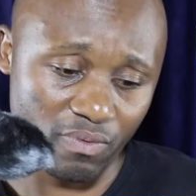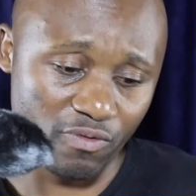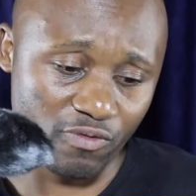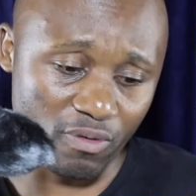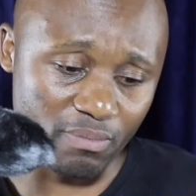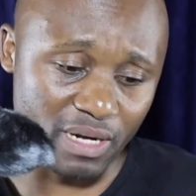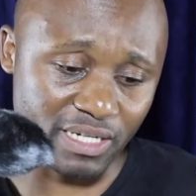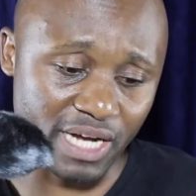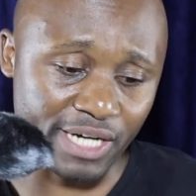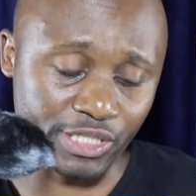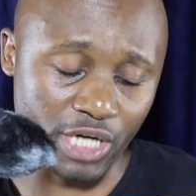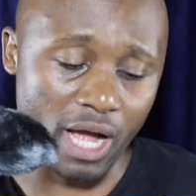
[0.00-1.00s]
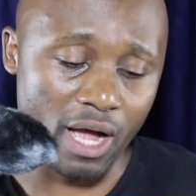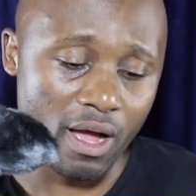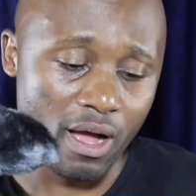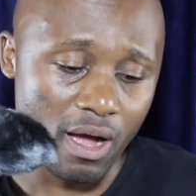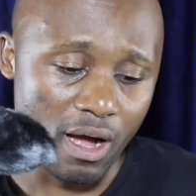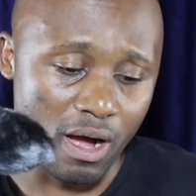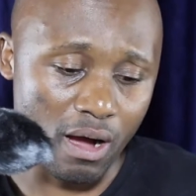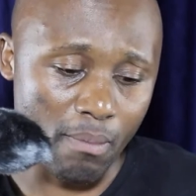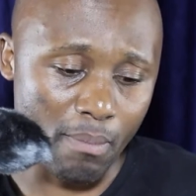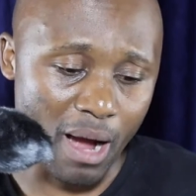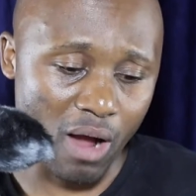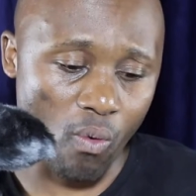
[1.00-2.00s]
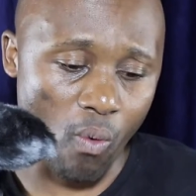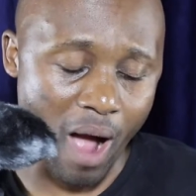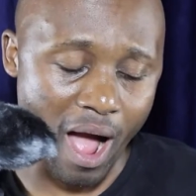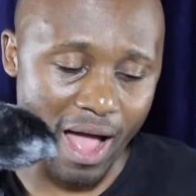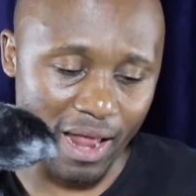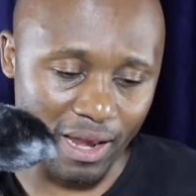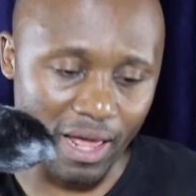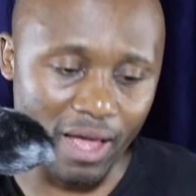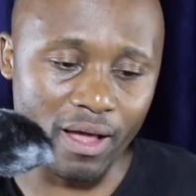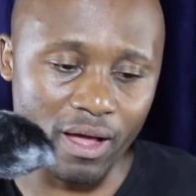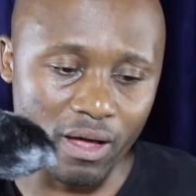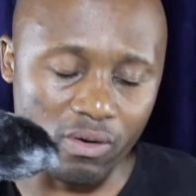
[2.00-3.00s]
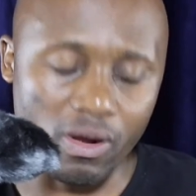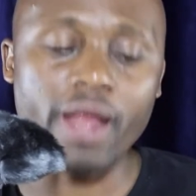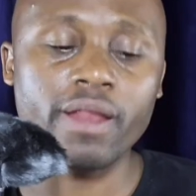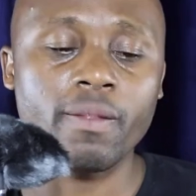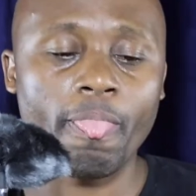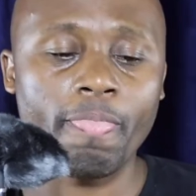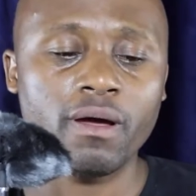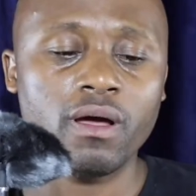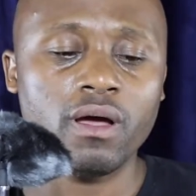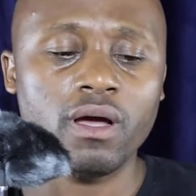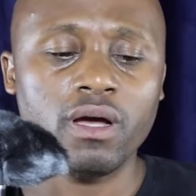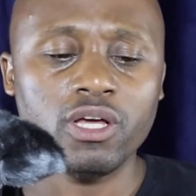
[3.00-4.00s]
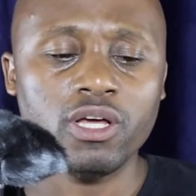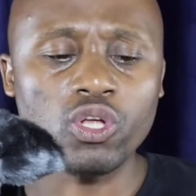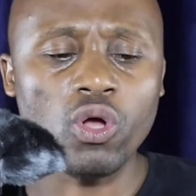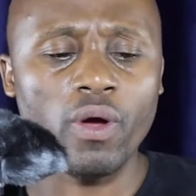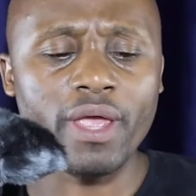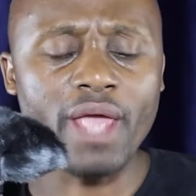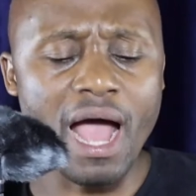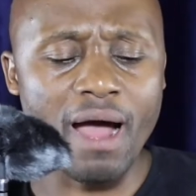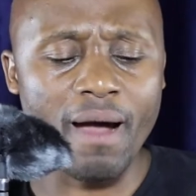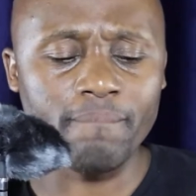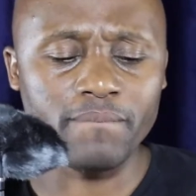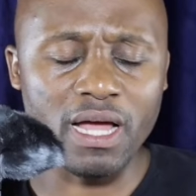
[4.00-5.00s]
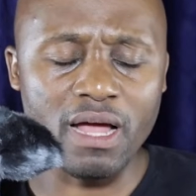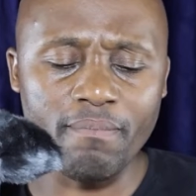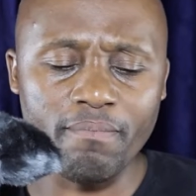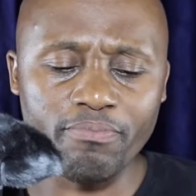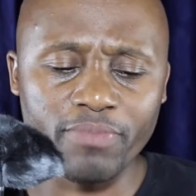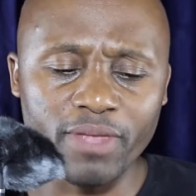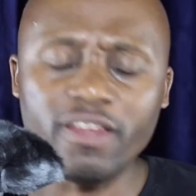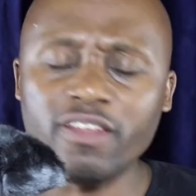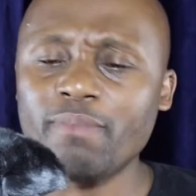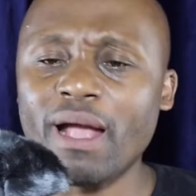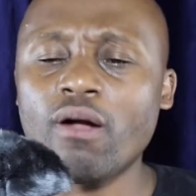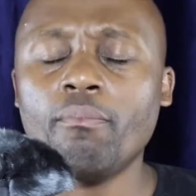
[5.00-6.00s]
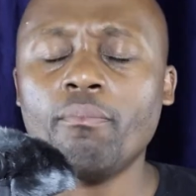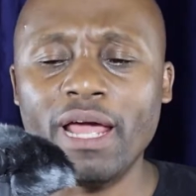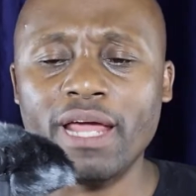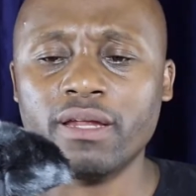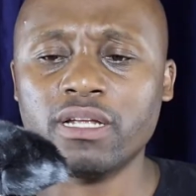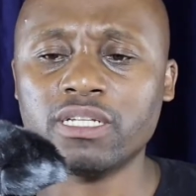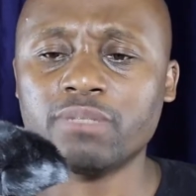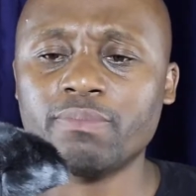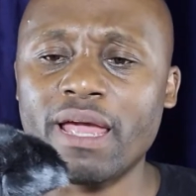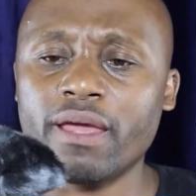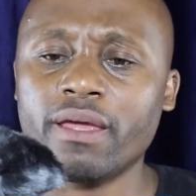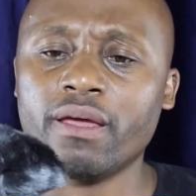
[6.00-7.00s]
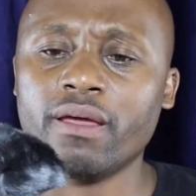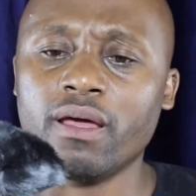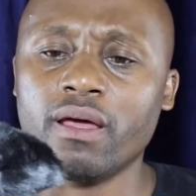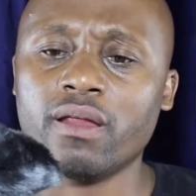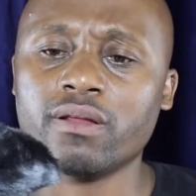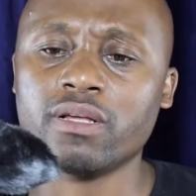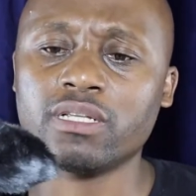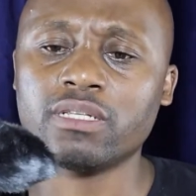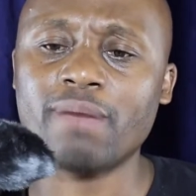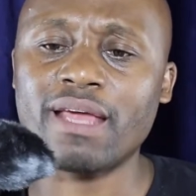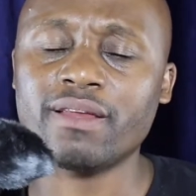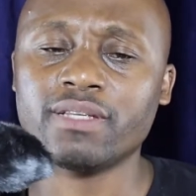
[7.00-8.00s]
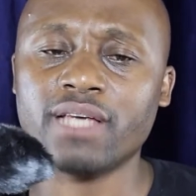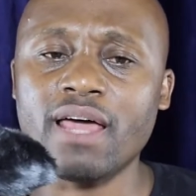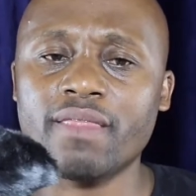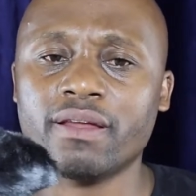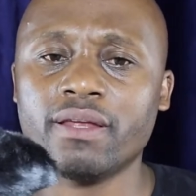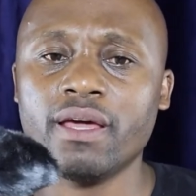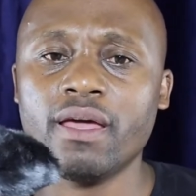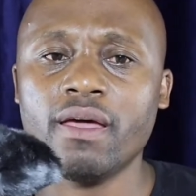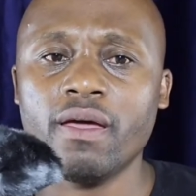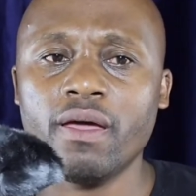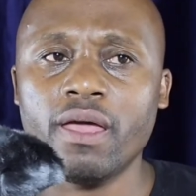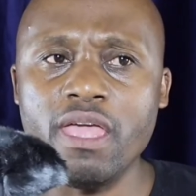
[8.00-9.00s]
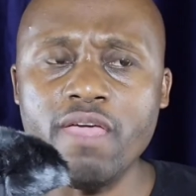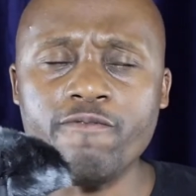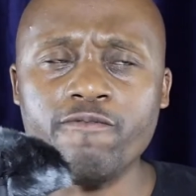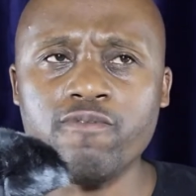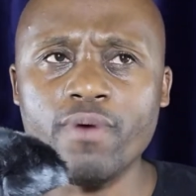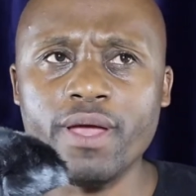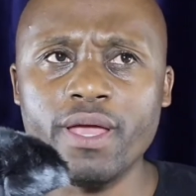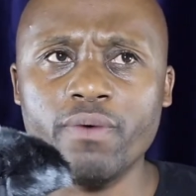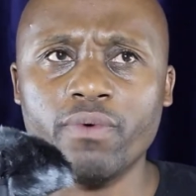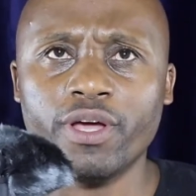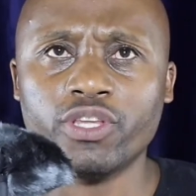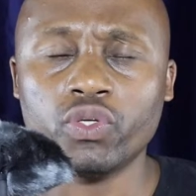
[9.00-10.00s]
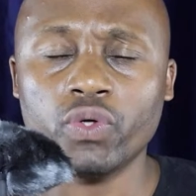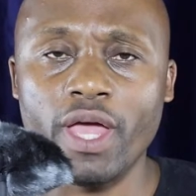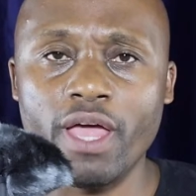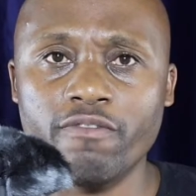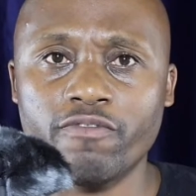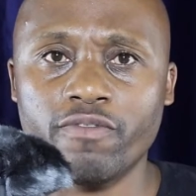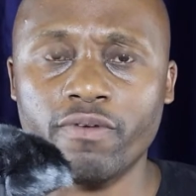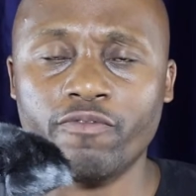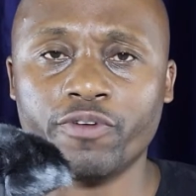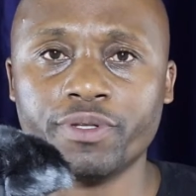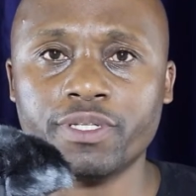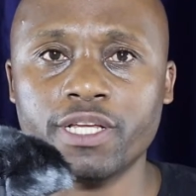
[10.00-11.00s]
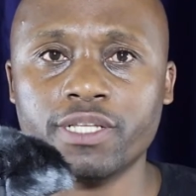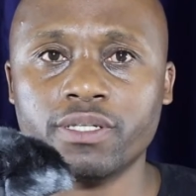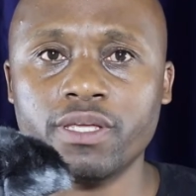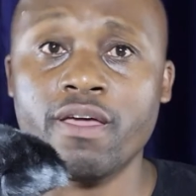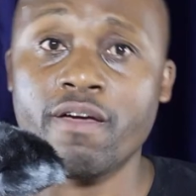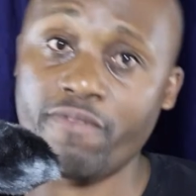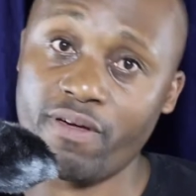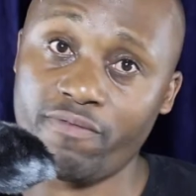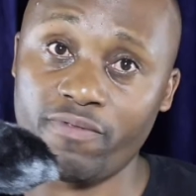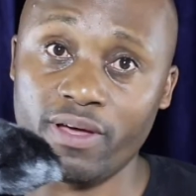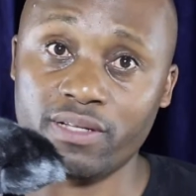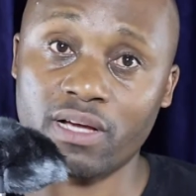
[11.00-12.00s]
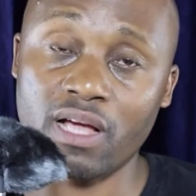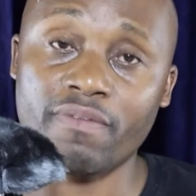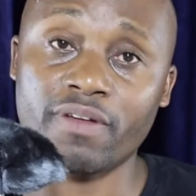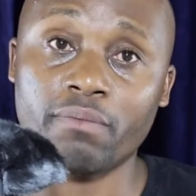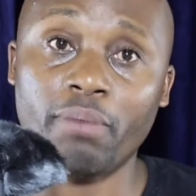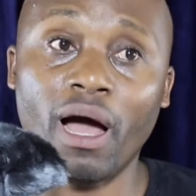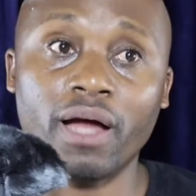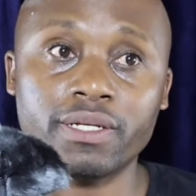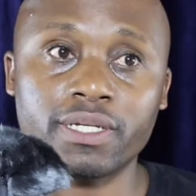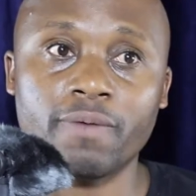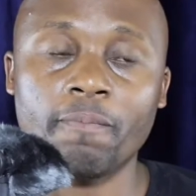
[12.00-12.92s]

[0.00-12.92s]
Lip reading: from Natasha Magwal. Right. So yeah, it is my complaint and it is my desire that if we were to have, for instance, EFF as a governing party,